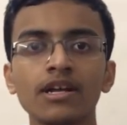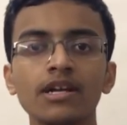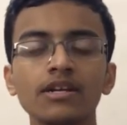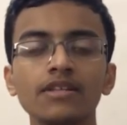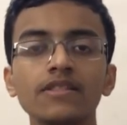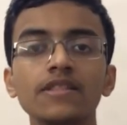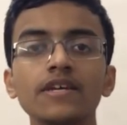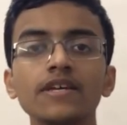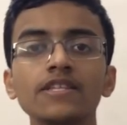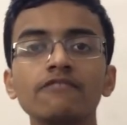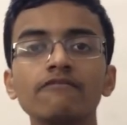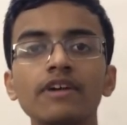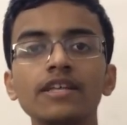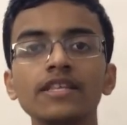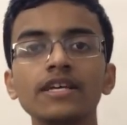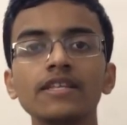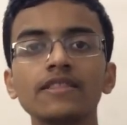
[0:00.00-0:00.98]
These were
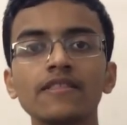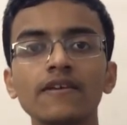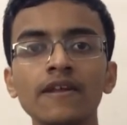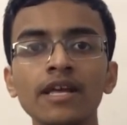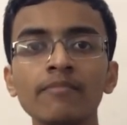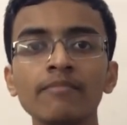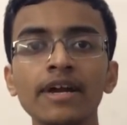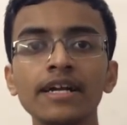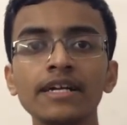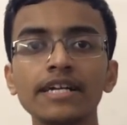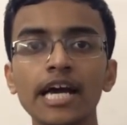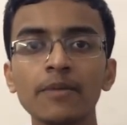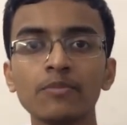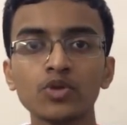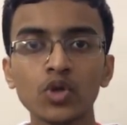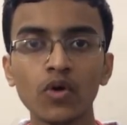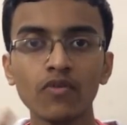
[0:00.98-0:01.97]
the three main
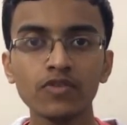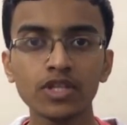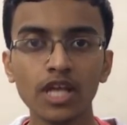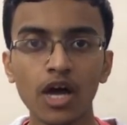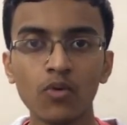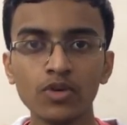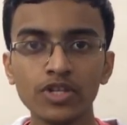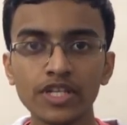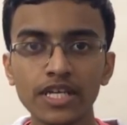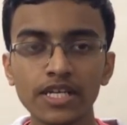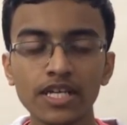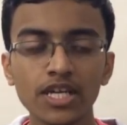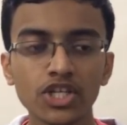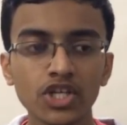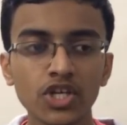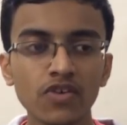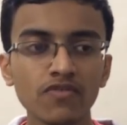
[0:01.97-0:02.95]
types of sound
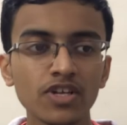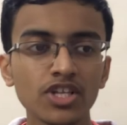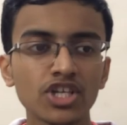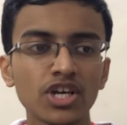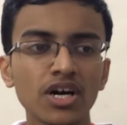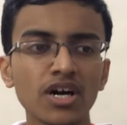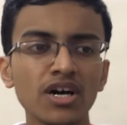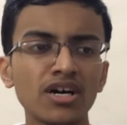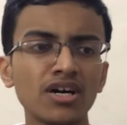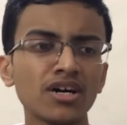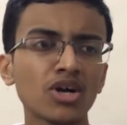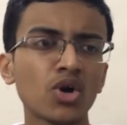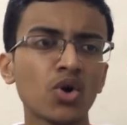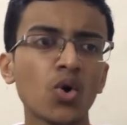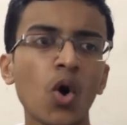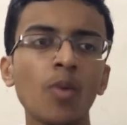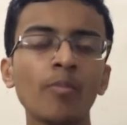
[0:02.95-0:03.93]
signature which are
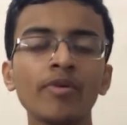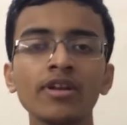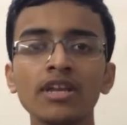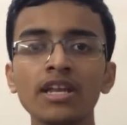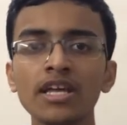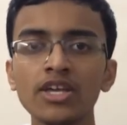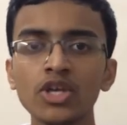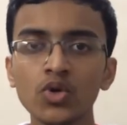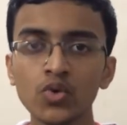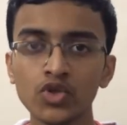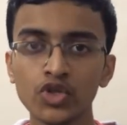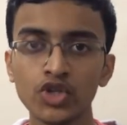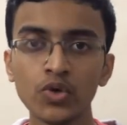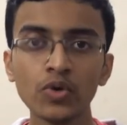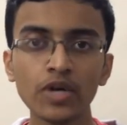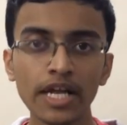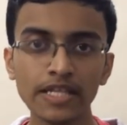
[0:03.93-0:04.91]
commonly used,
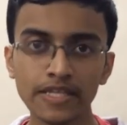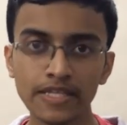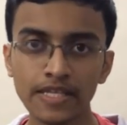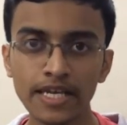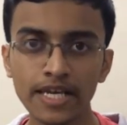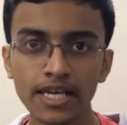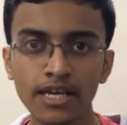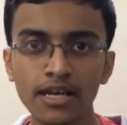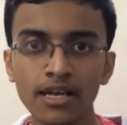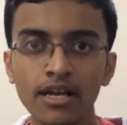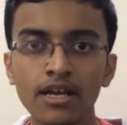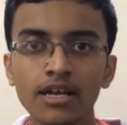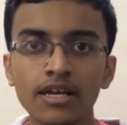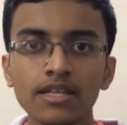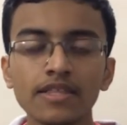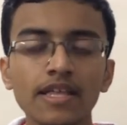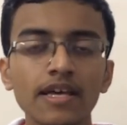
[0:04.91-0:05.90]
you can say.
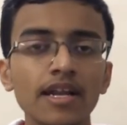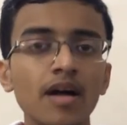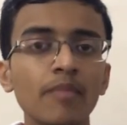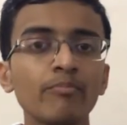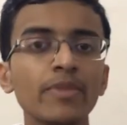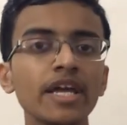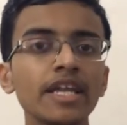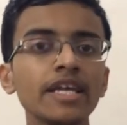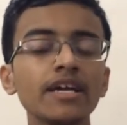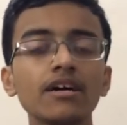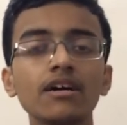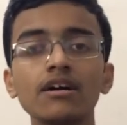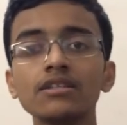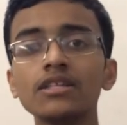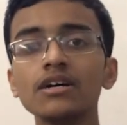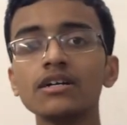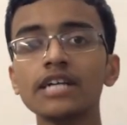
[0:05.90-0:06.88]
There are many
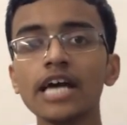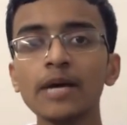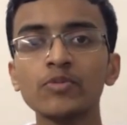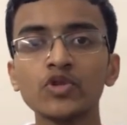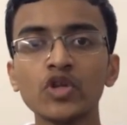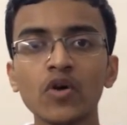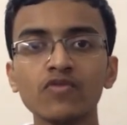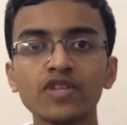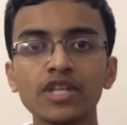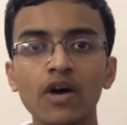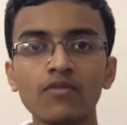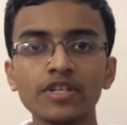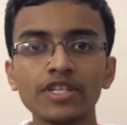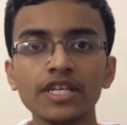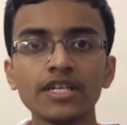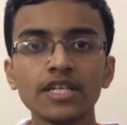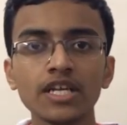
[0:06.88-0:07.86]
other types of sound
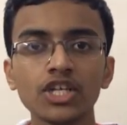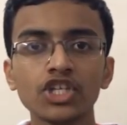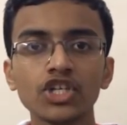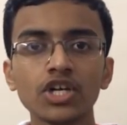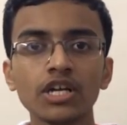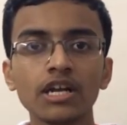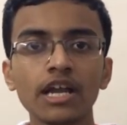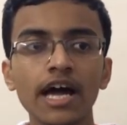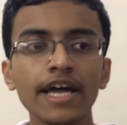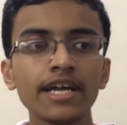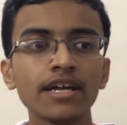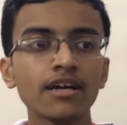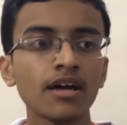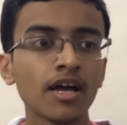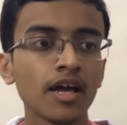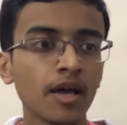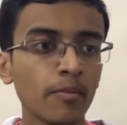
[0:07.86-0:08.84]
signature like
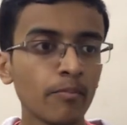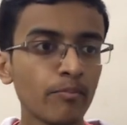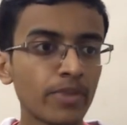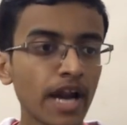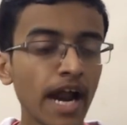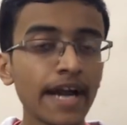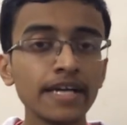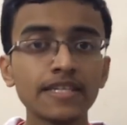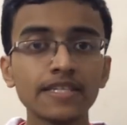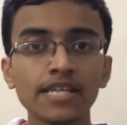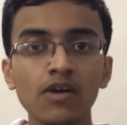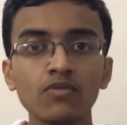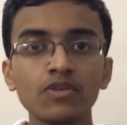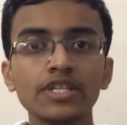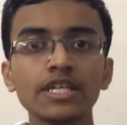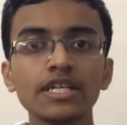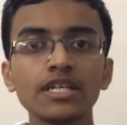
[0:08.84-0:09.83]
bright
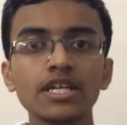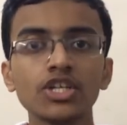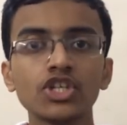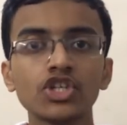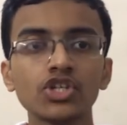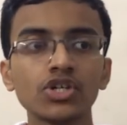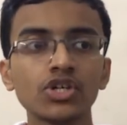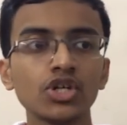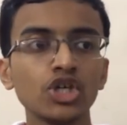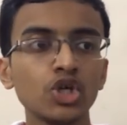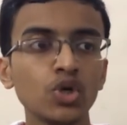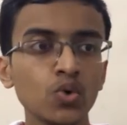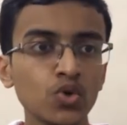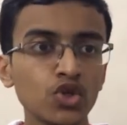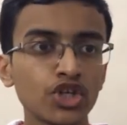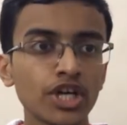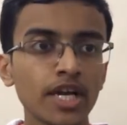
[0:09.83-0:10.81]
sound signature,
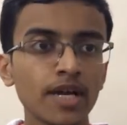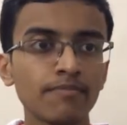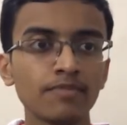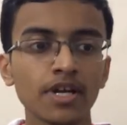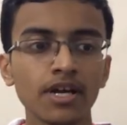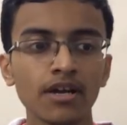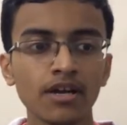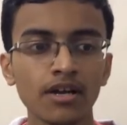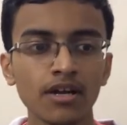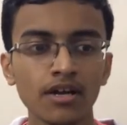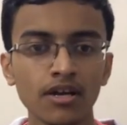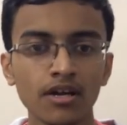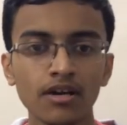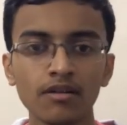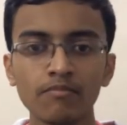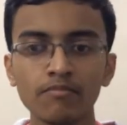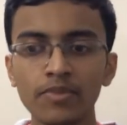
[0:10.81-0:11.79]
U-shape,
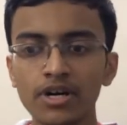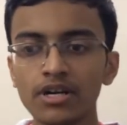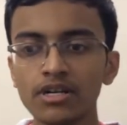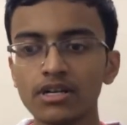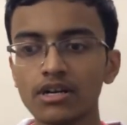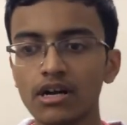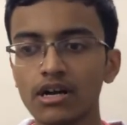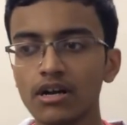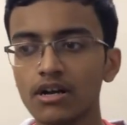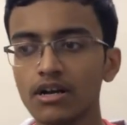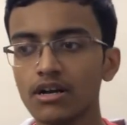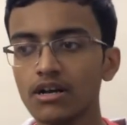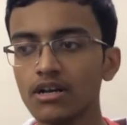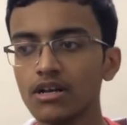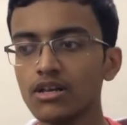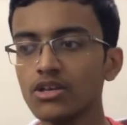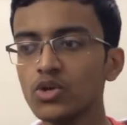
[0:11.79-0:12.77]
but
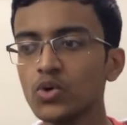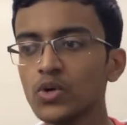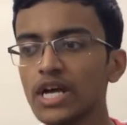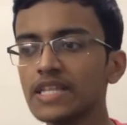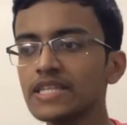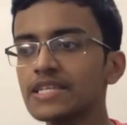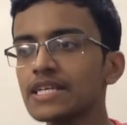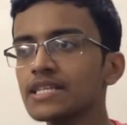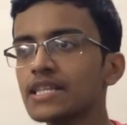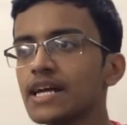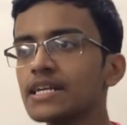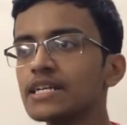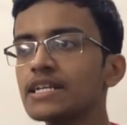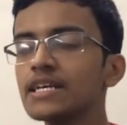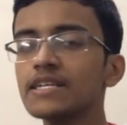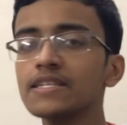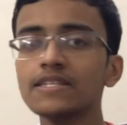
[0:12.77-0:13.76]
you can say that
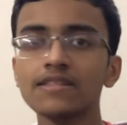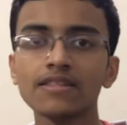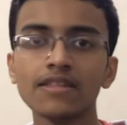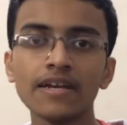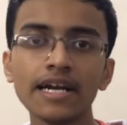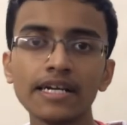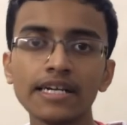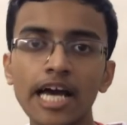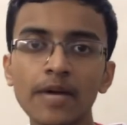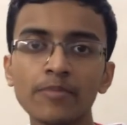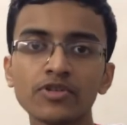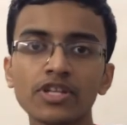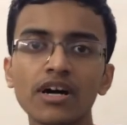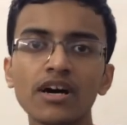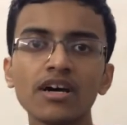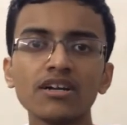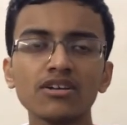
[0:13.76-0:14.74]
these three types
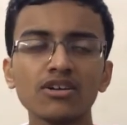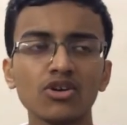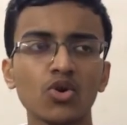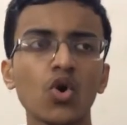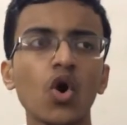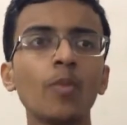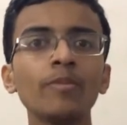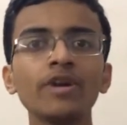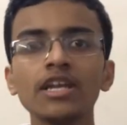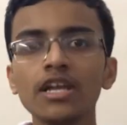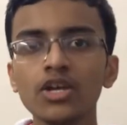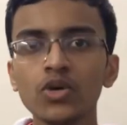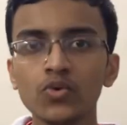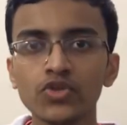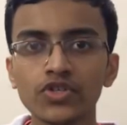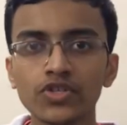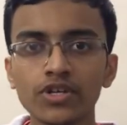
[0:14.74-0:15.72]
are commonly
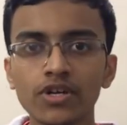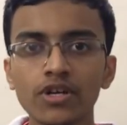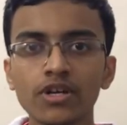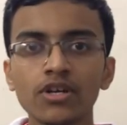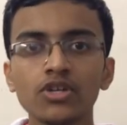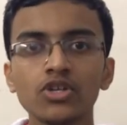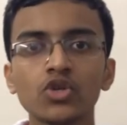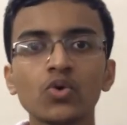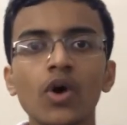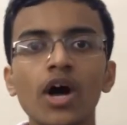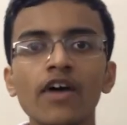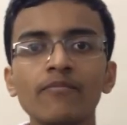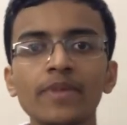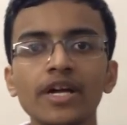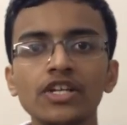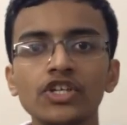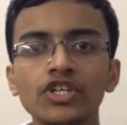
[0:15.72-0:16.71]
used. So I have
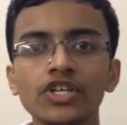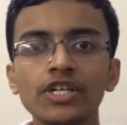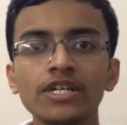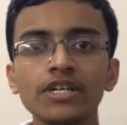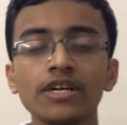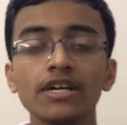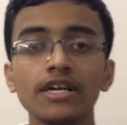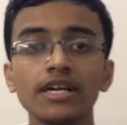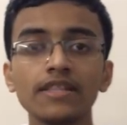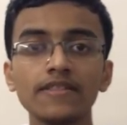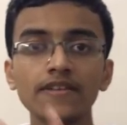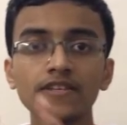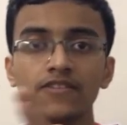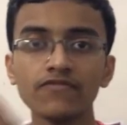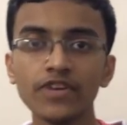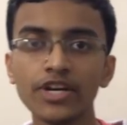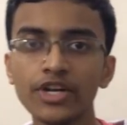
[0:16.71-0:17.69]
mentioned in
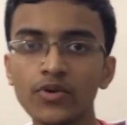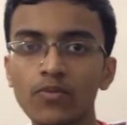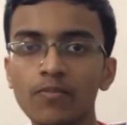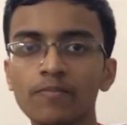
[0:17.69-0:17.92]
this video.